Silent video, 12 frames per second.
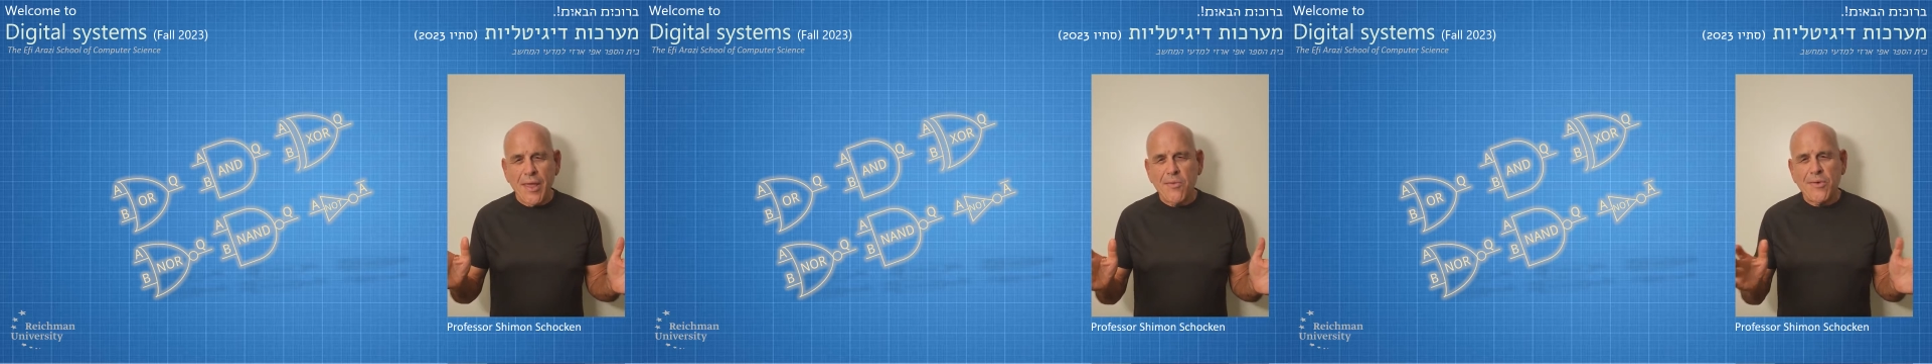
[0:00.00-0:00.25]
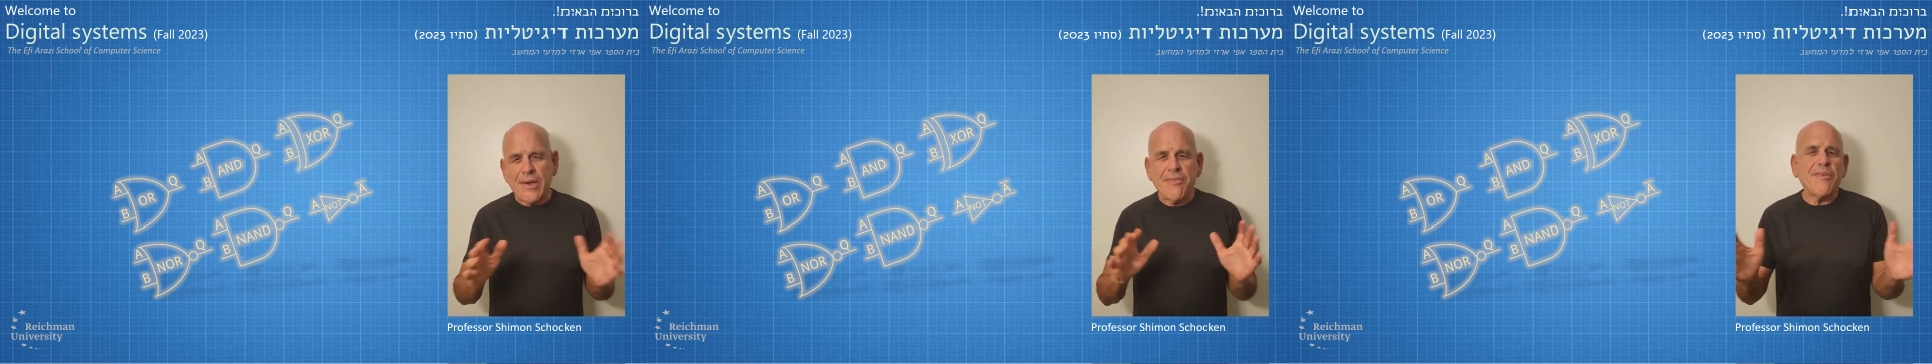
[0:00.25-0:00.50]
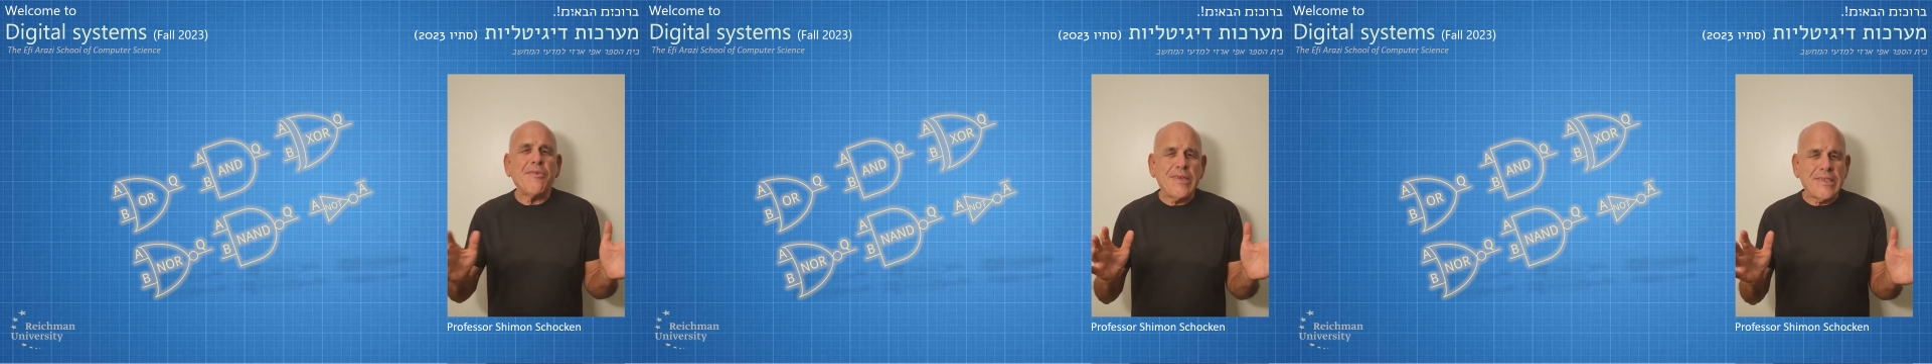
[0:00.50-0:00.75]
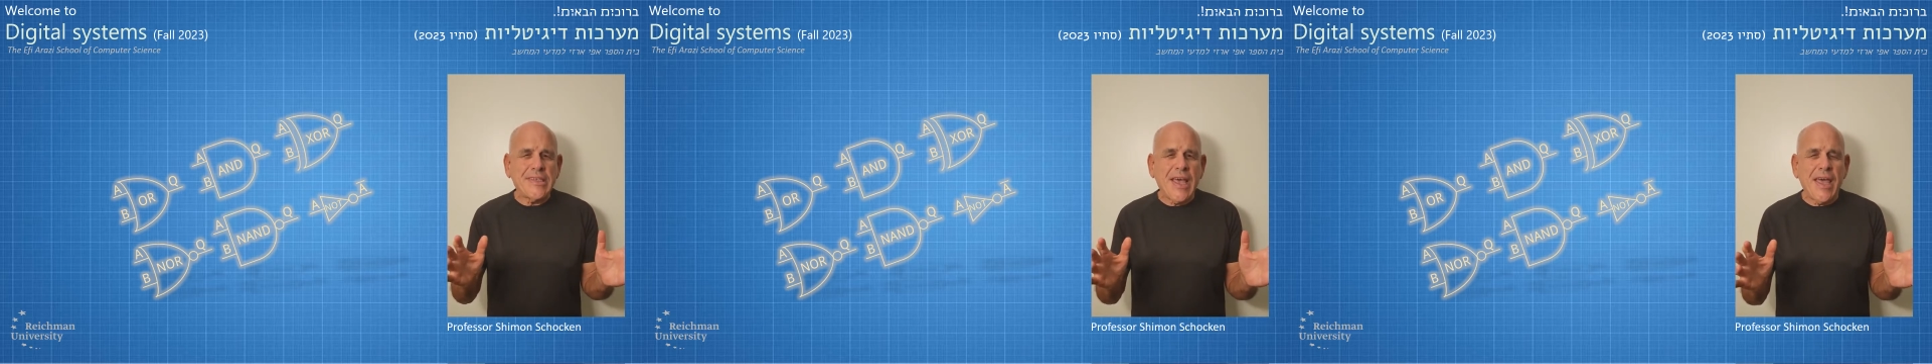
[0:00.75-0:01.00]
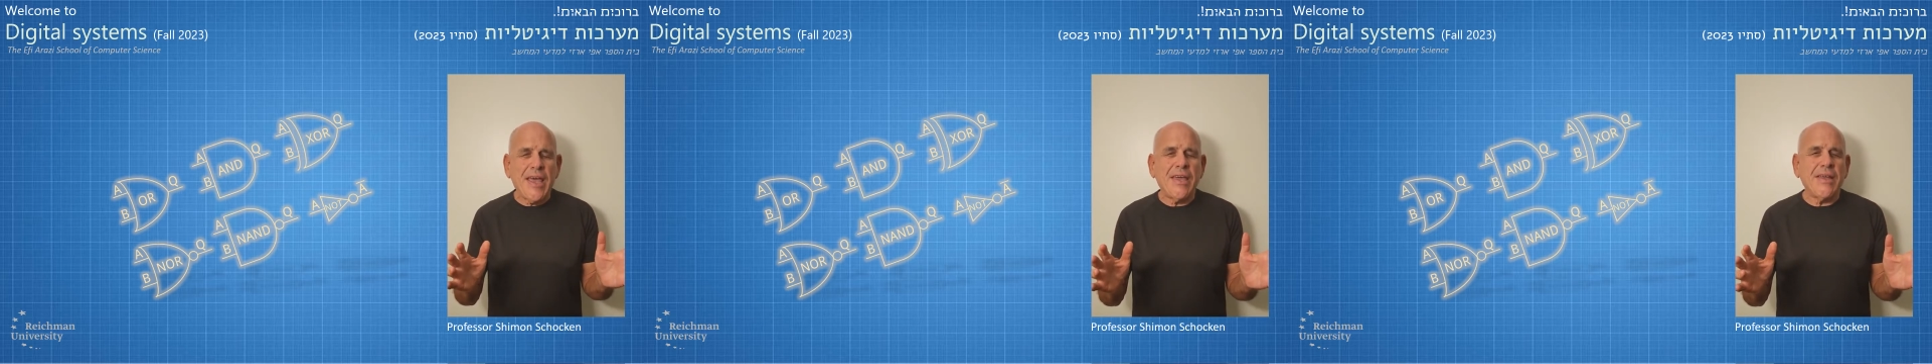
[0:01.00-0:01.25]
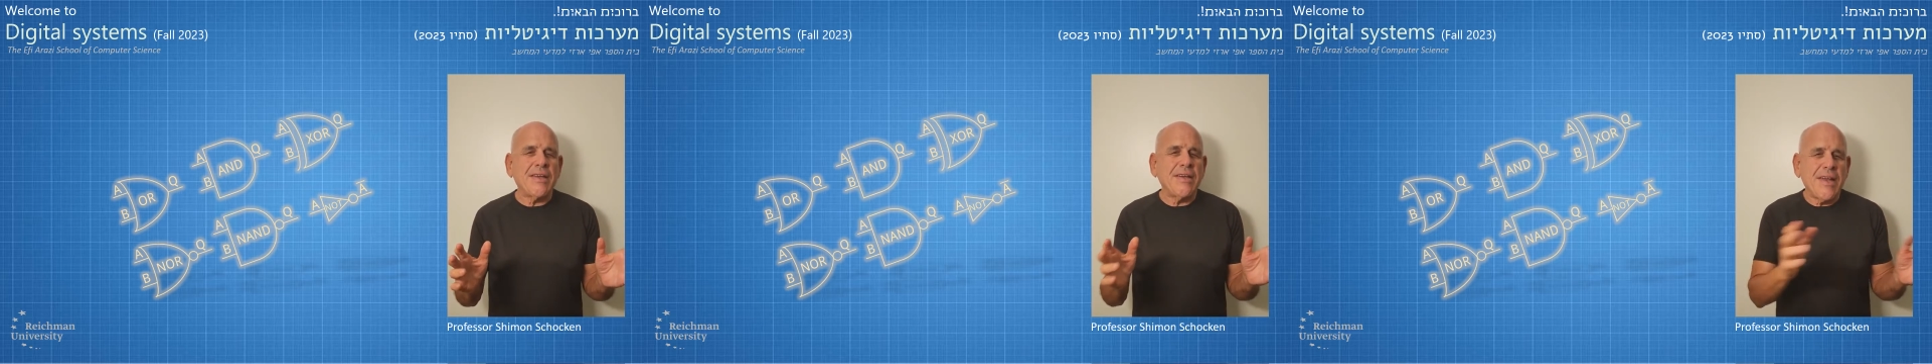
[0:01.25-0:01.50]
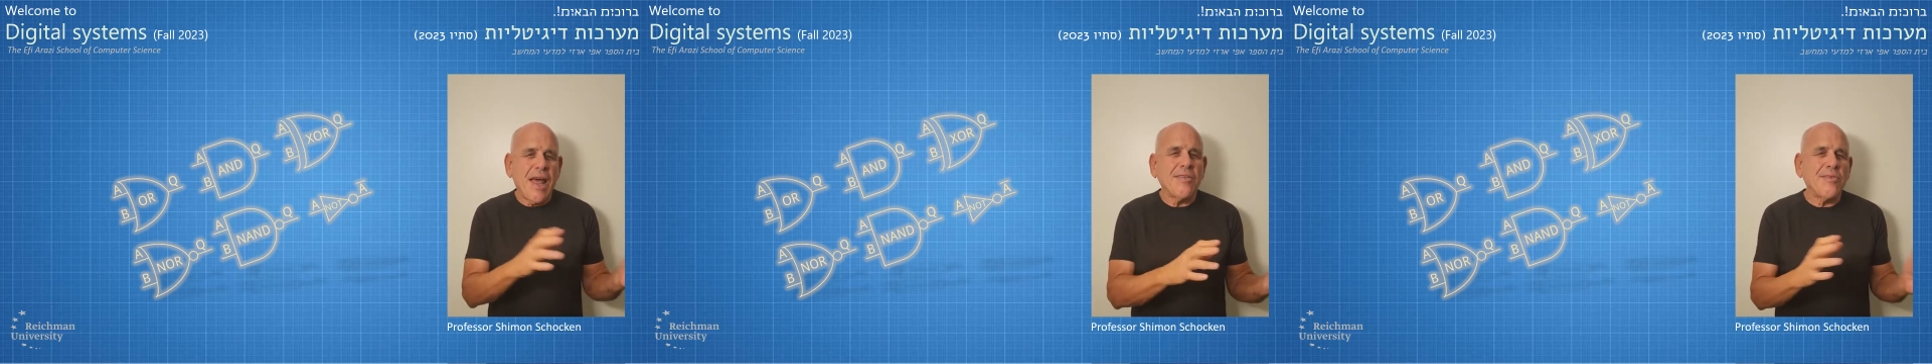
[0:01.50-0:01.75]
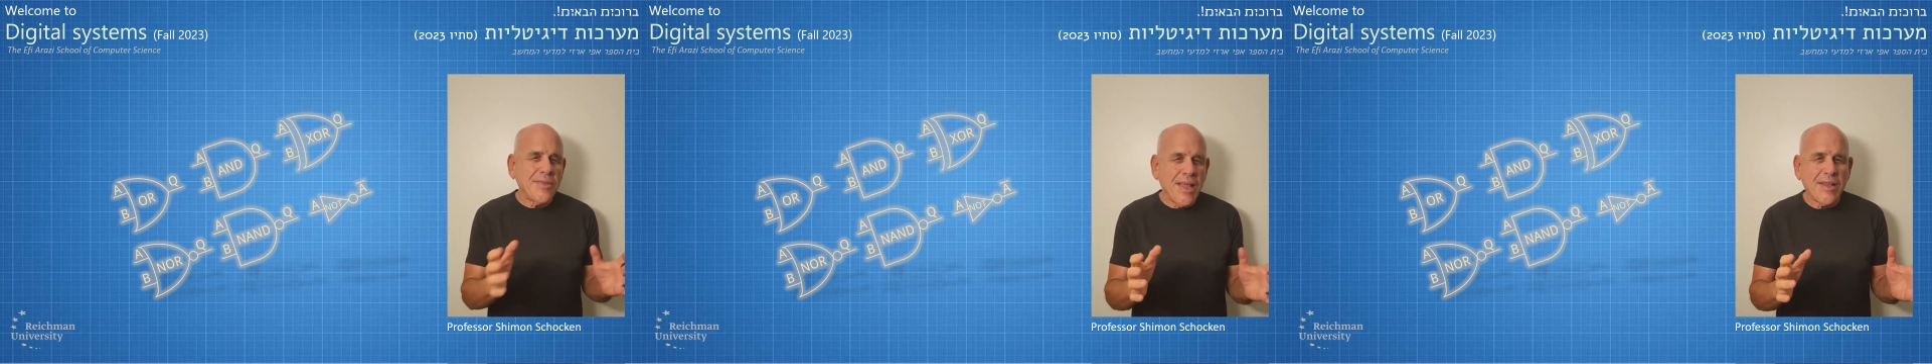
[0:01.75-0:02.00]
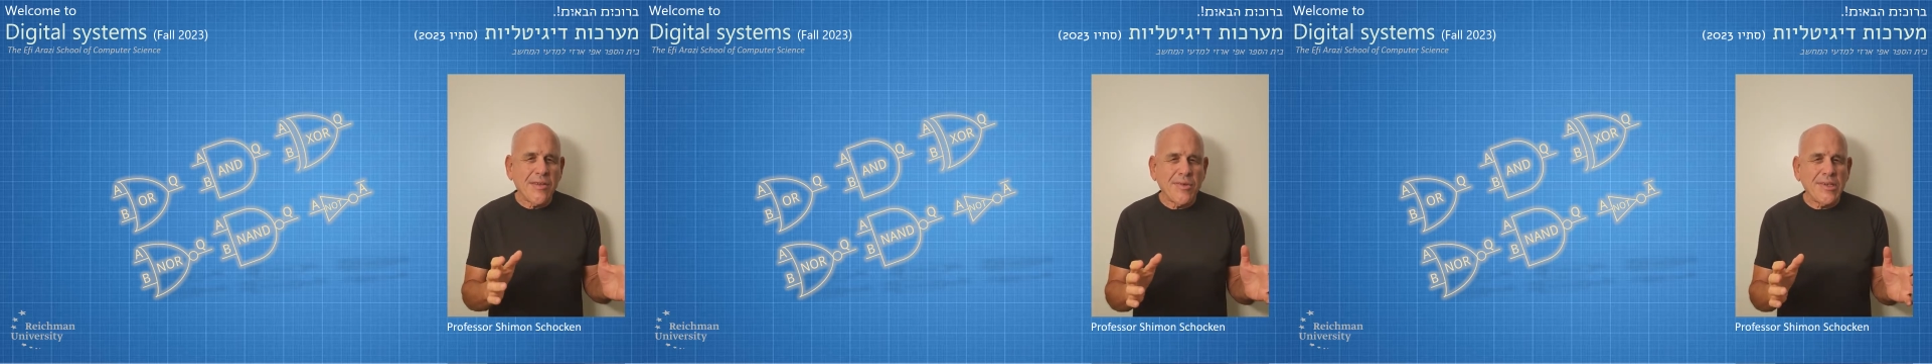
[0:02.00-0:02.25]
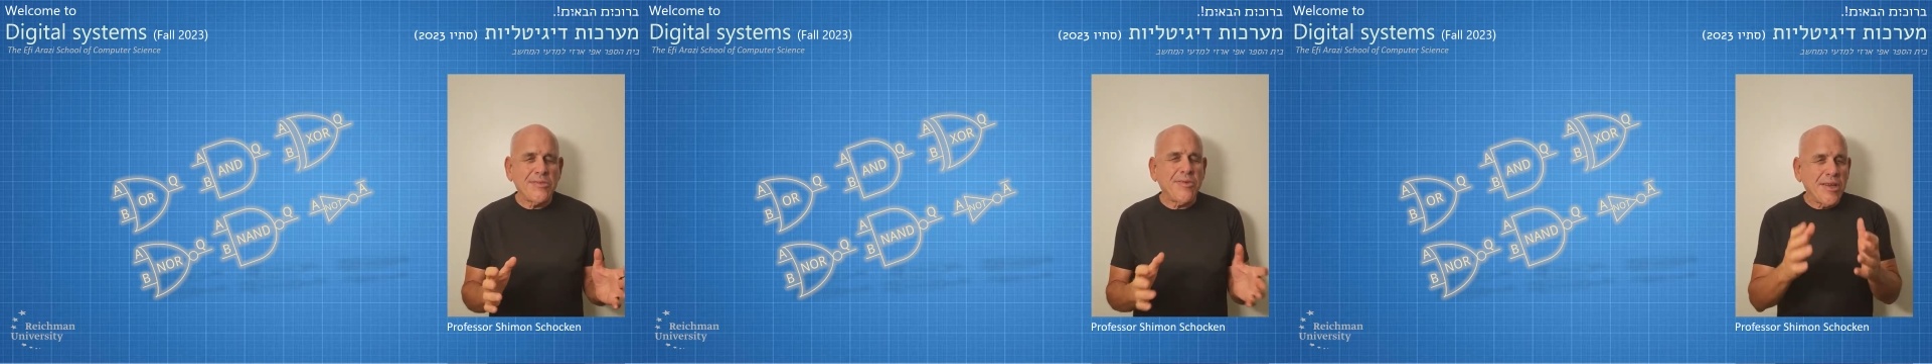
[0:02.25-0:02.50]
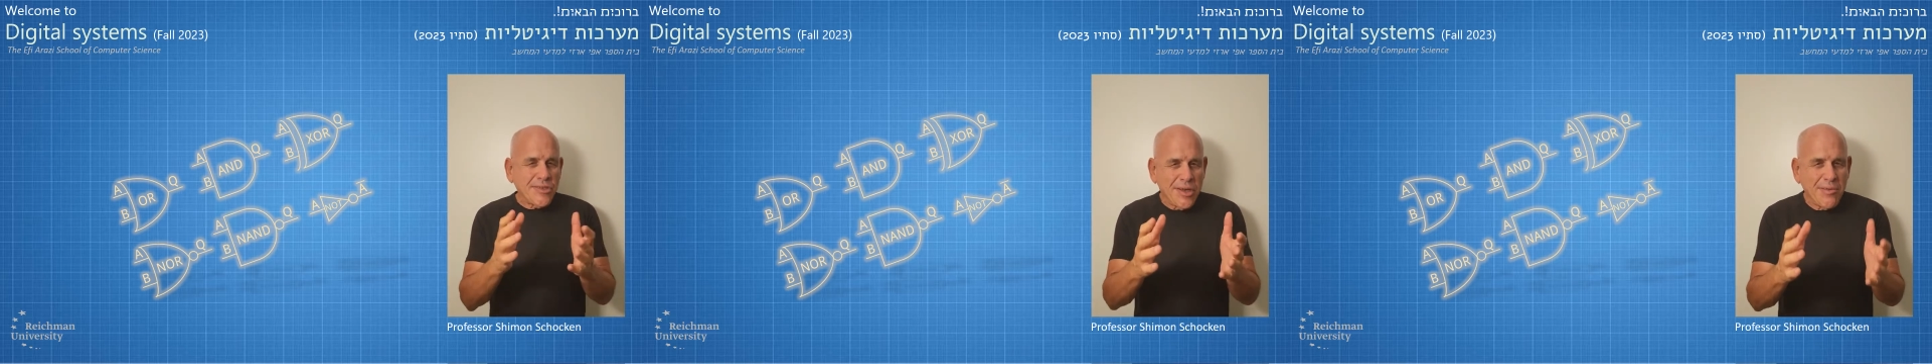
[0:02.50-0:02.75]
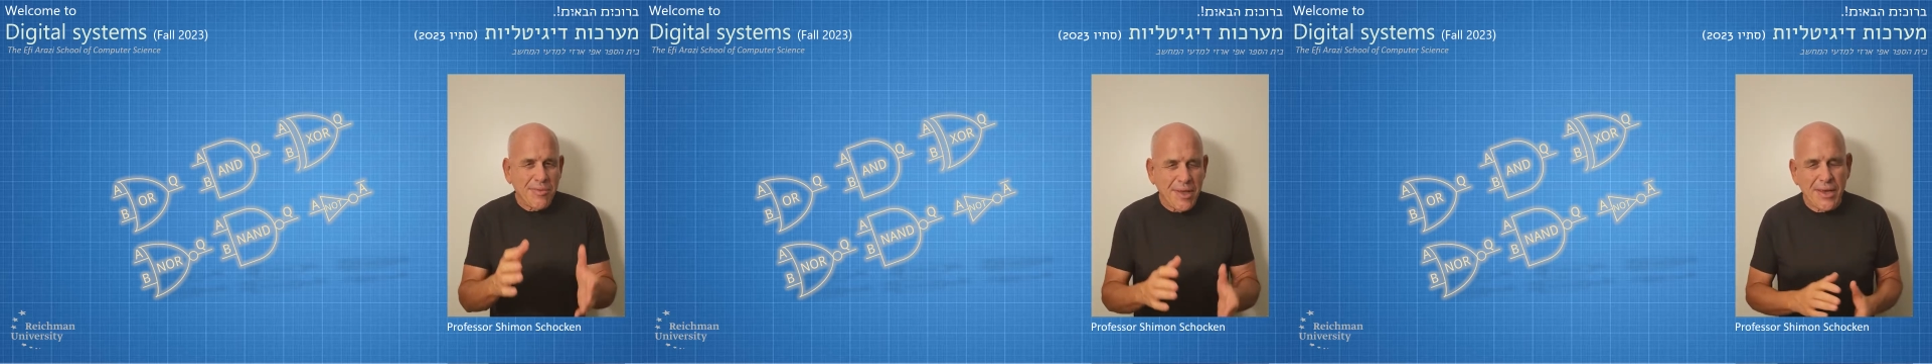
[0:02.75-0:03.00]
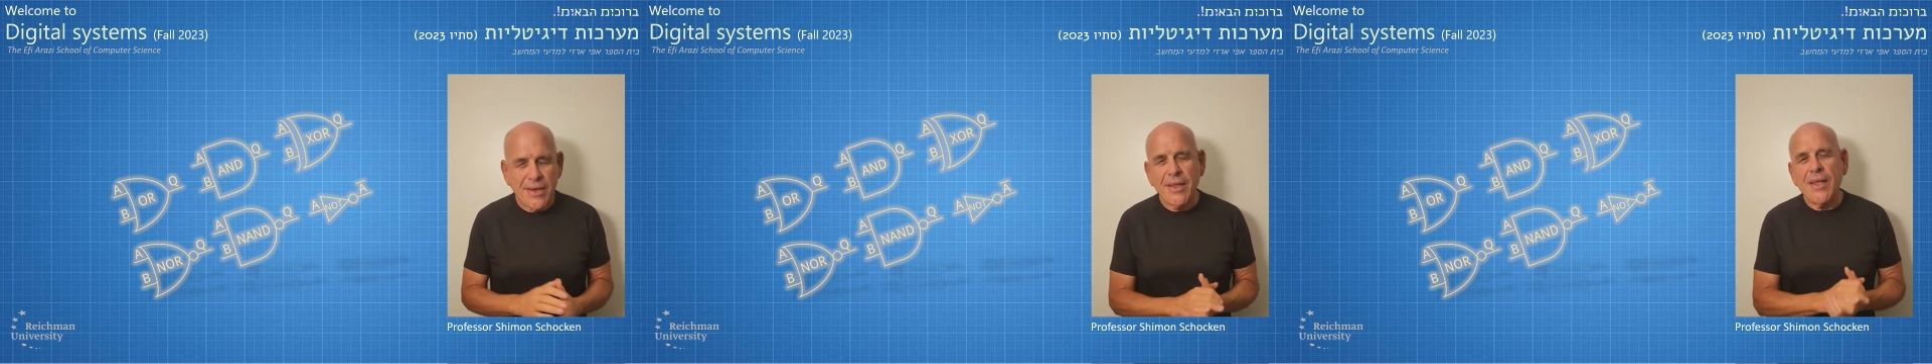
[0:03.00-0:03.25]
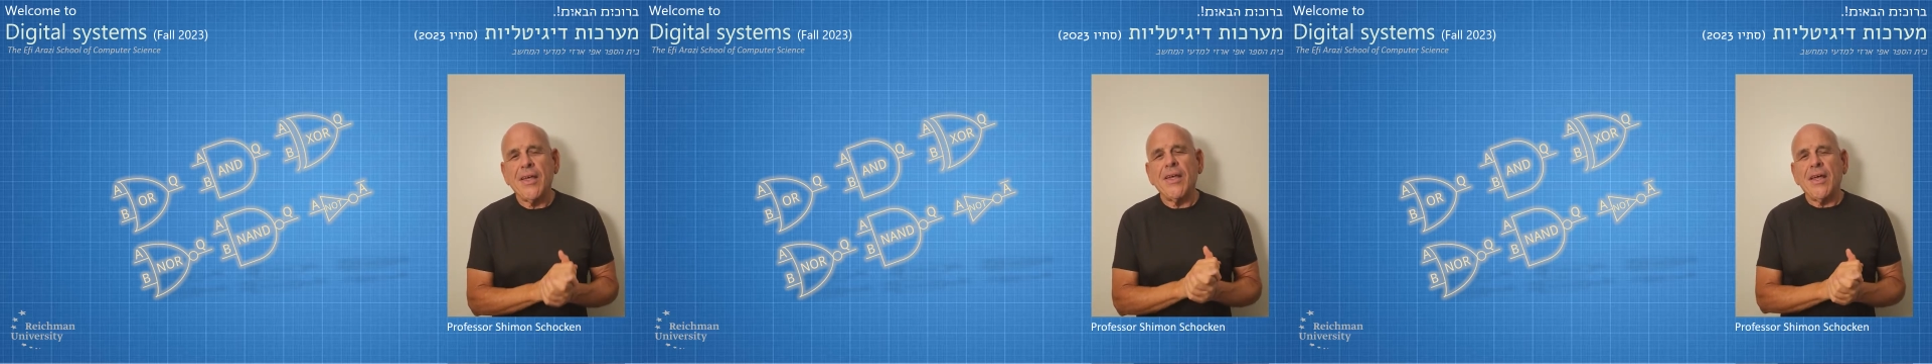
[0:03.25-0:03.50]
whenever we say NAND to Tetris, we actually mean